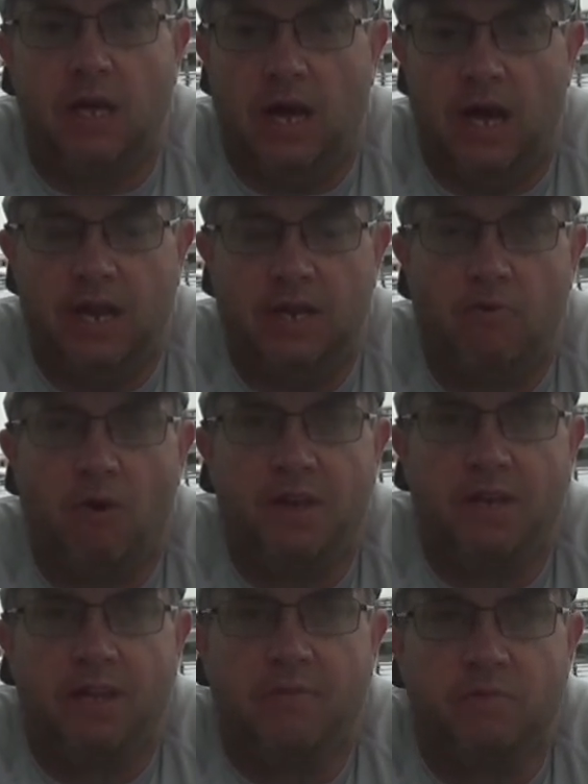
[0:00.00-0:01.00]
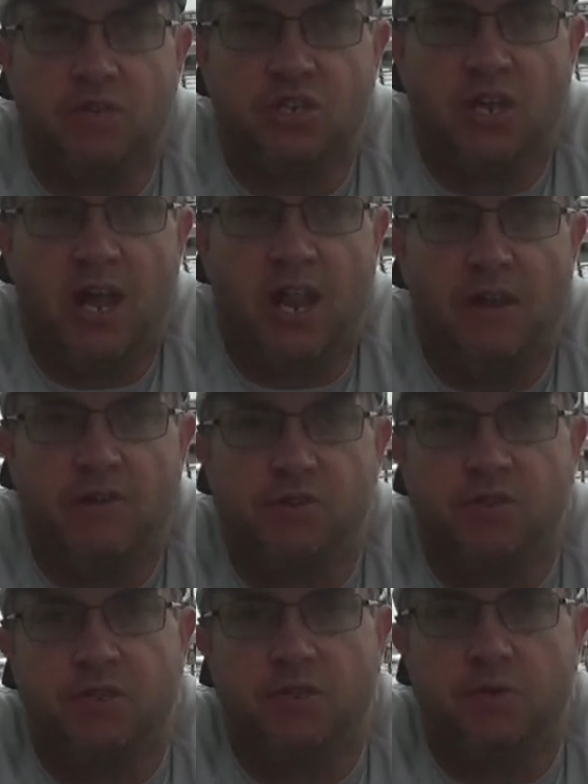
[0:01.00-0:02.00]
I wanted to give them a shot. I
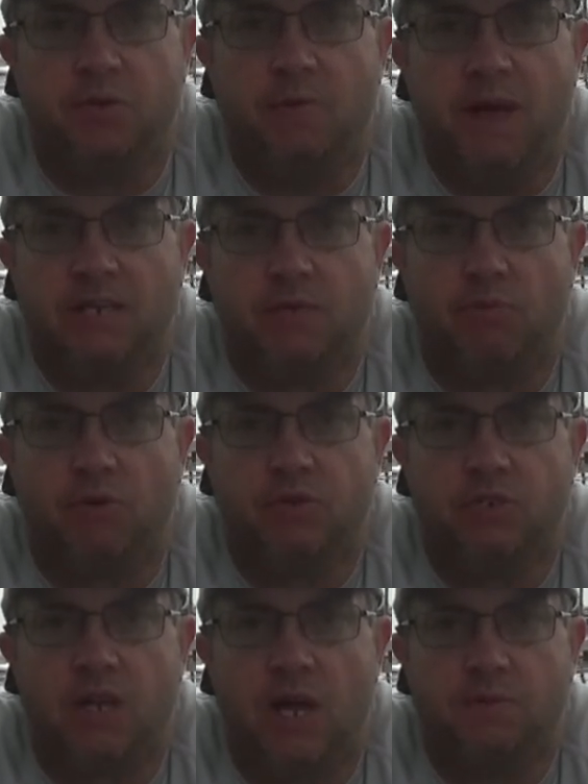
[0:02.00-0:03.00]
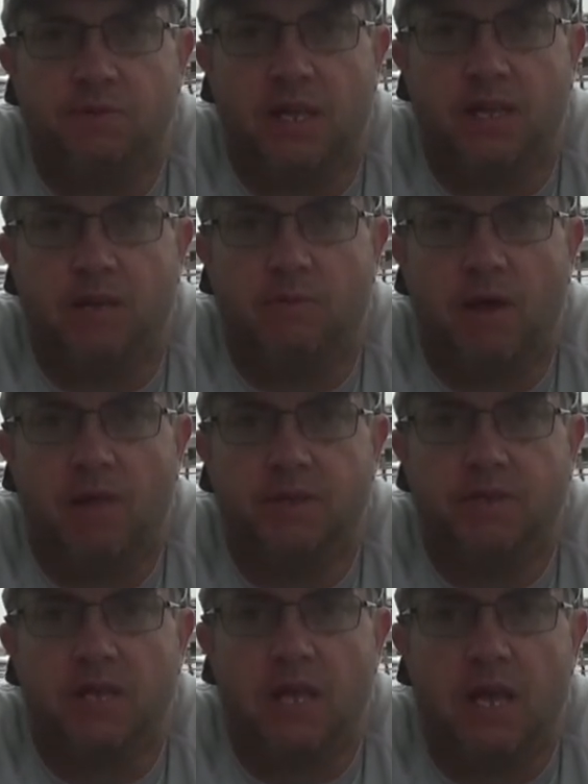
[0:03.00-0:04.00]
usually use Bass Pro Shops and
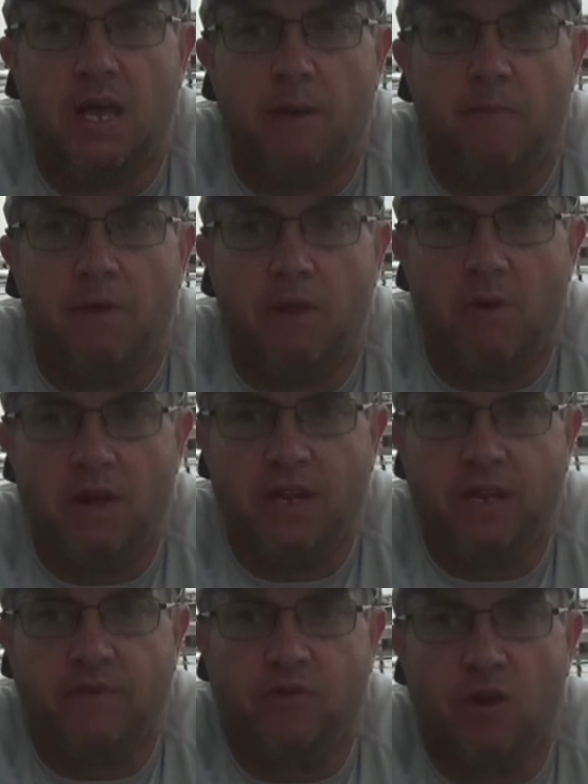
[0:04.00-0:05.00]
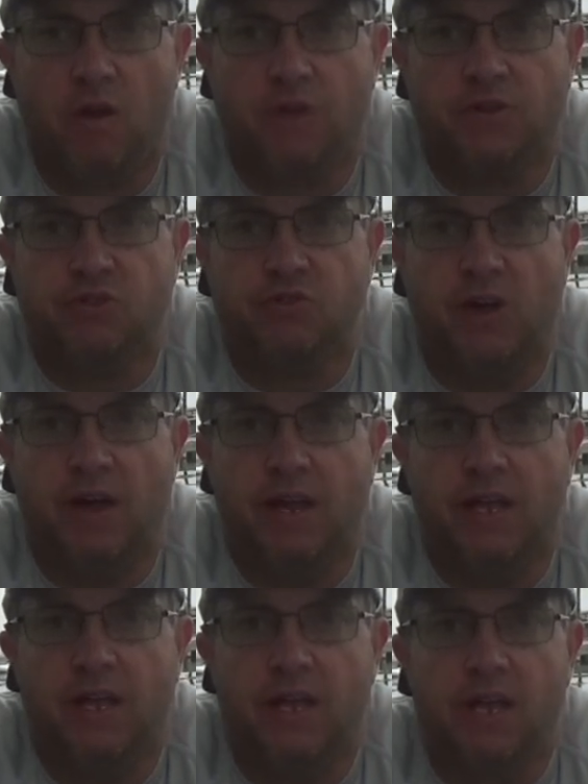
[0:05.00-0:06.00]
Cabela's, but I wanted to give Karl's a try.
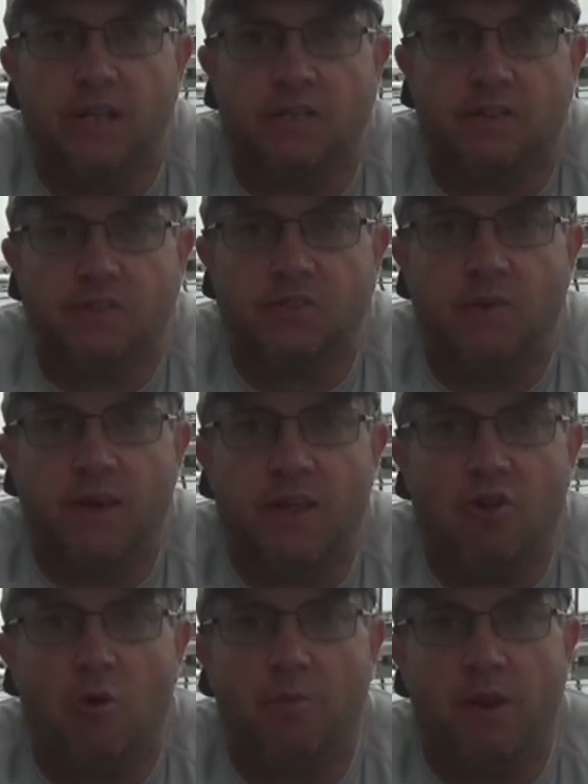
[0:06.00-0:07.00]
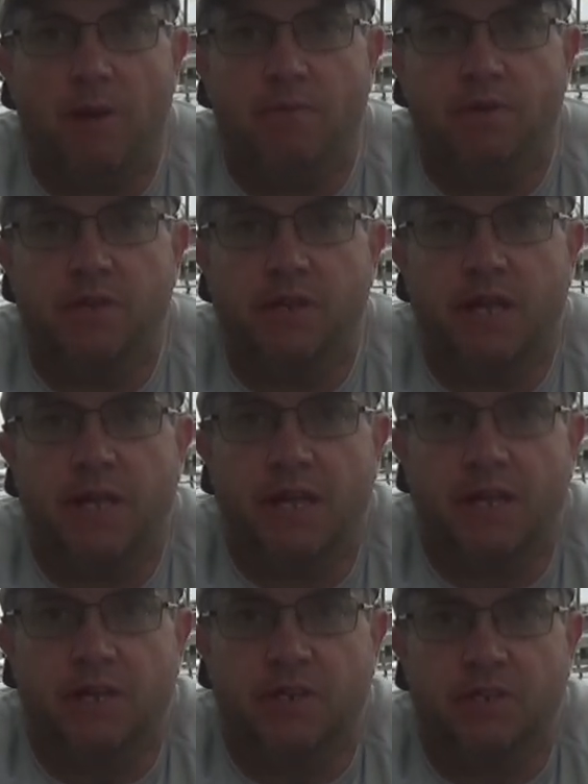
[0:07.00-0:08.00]
So let's go ahead and open up
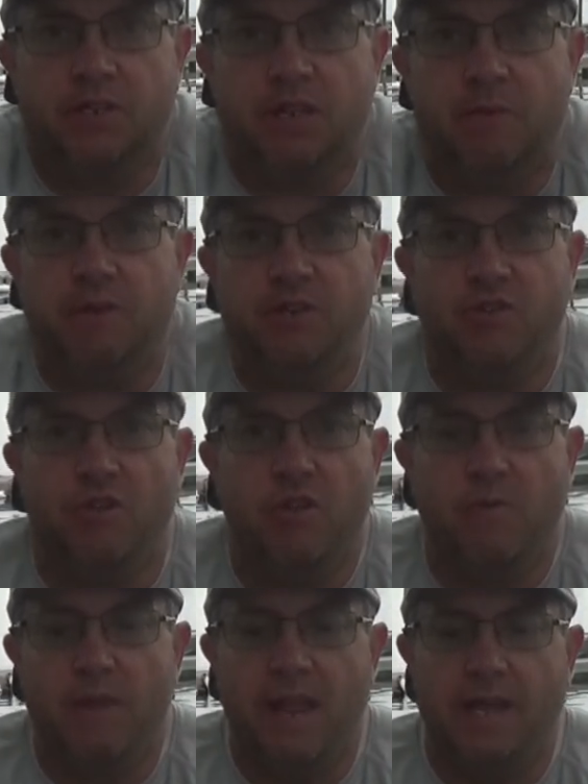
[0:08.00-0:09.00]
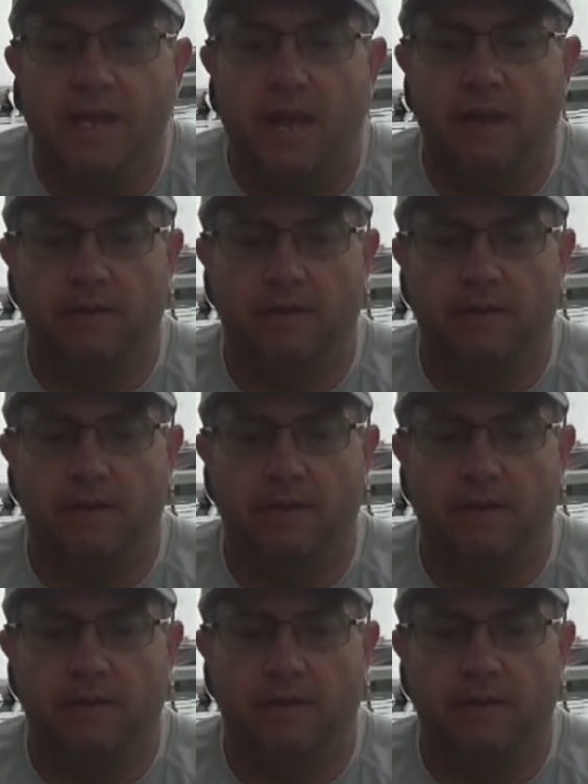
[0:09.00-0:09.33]
and let me show you what I got.